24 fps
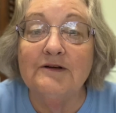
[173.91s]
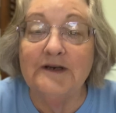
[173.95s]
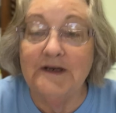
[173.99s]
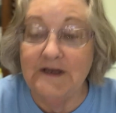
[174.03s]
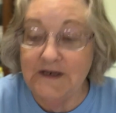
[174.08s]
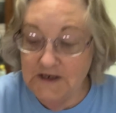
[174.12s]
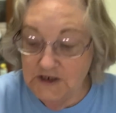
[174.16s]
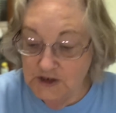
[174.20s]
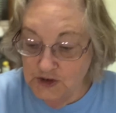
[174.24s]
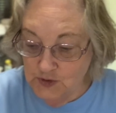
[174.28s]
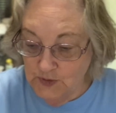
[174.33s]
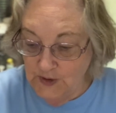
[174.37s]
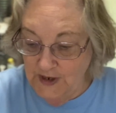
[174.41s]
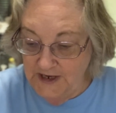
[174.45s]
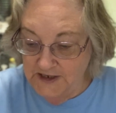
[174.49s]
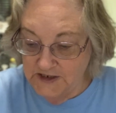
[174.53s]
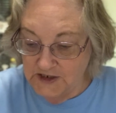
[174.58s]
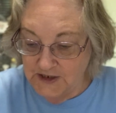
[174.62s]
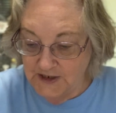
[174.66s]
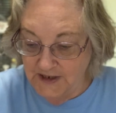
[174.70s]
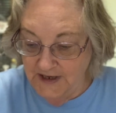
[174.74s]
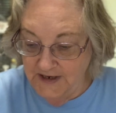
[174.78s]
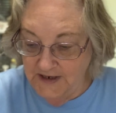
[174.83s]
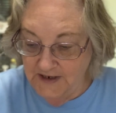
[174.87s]
It is
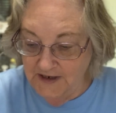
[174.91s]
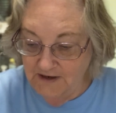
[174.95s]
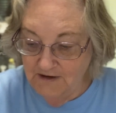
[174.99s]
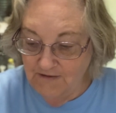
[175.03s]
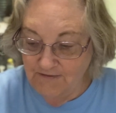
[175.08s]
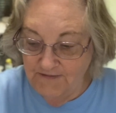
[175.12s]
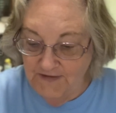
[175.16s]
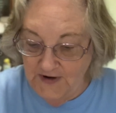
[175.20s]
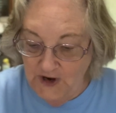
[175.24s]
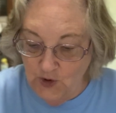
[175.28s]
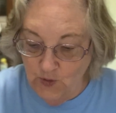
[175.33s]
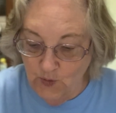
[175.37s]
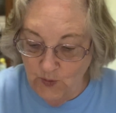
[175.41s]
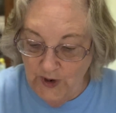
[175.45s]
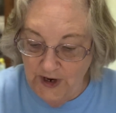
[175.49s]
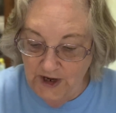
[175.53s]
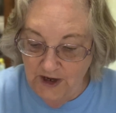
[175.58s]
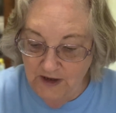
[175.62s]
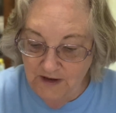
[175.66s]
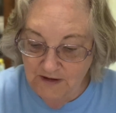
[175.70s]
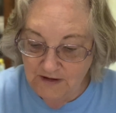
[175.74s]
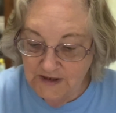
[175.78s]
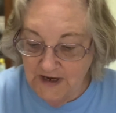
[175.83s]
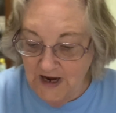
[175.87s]
translated
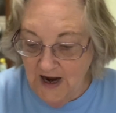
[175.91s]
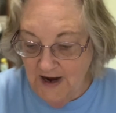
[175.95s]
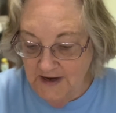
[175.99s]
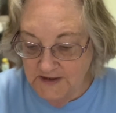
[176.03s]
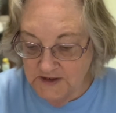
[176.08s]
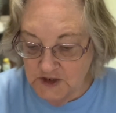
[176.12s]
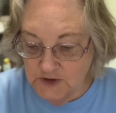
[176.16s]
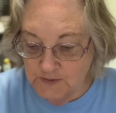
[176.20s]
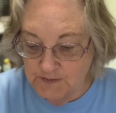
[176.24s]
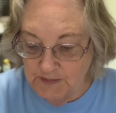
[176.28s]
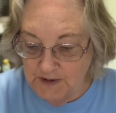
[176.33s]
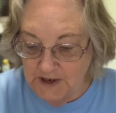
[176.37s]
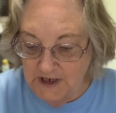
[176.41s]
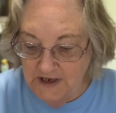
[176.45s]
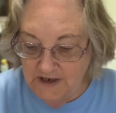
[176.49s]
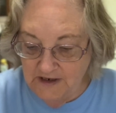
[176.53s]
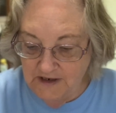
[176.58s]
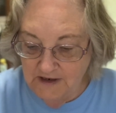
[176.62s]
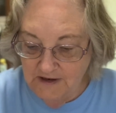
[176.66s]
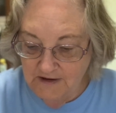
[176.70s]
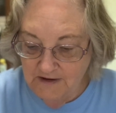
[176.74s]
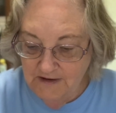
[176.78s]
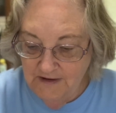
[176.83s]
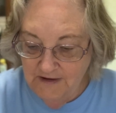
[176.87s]
farewell,
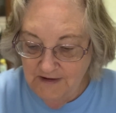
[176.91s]
Godspeed.